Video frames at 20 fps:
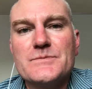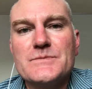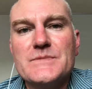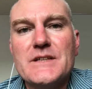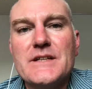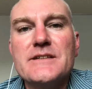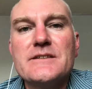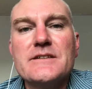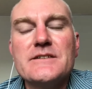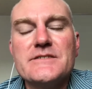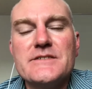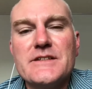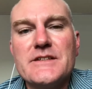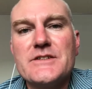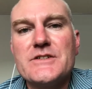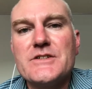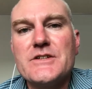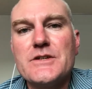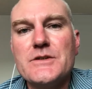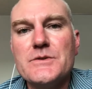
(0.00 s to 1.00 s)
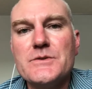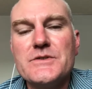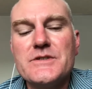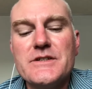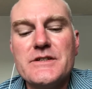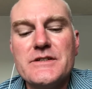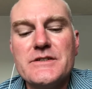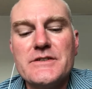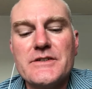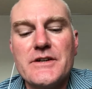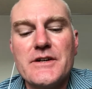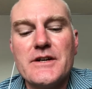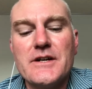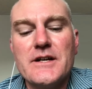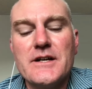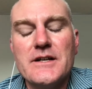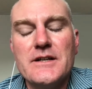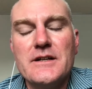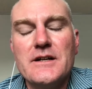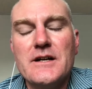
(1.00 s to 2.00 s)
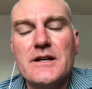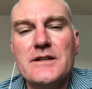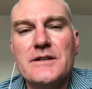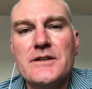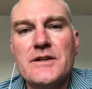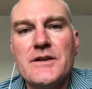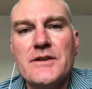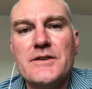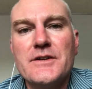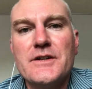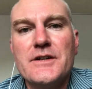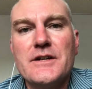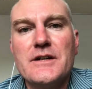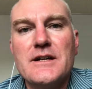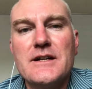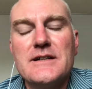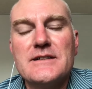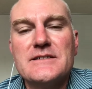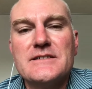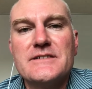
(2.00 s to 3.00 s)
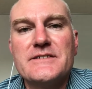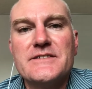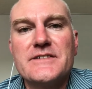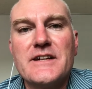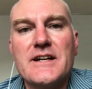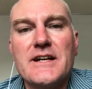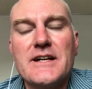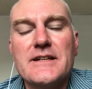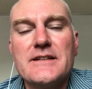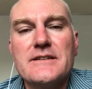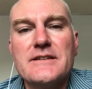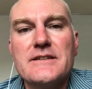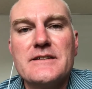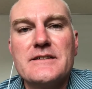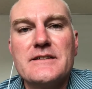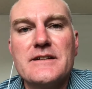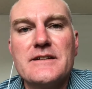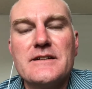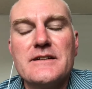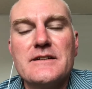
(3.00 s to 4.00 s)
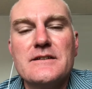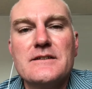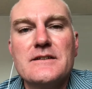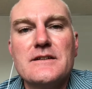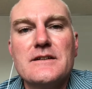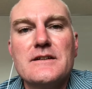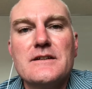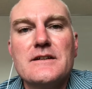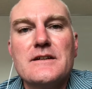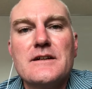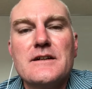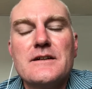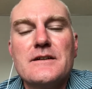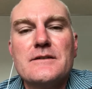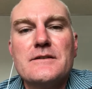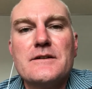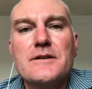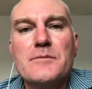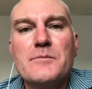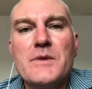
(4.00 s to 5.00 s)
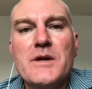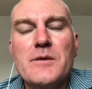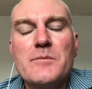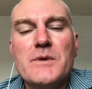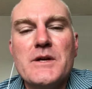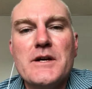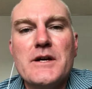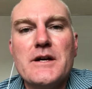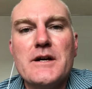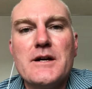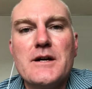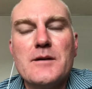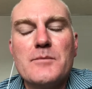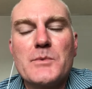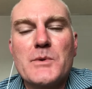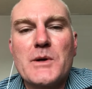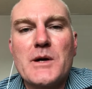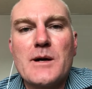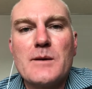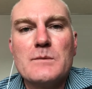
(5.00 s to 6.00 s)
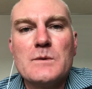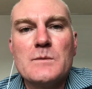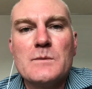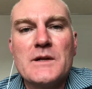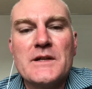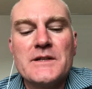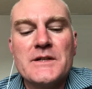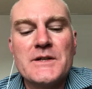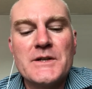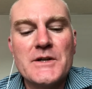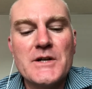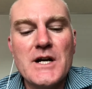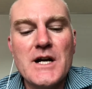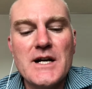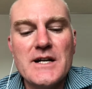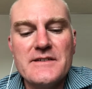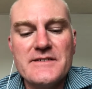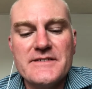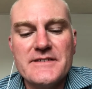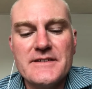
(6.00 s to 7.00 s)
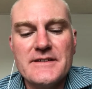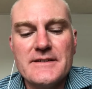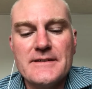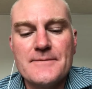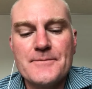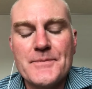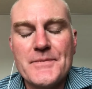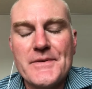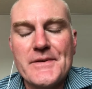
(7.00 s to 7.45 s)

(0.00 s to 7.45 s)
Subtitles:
Endless excuses are another sign that there may be a problem on the horizon.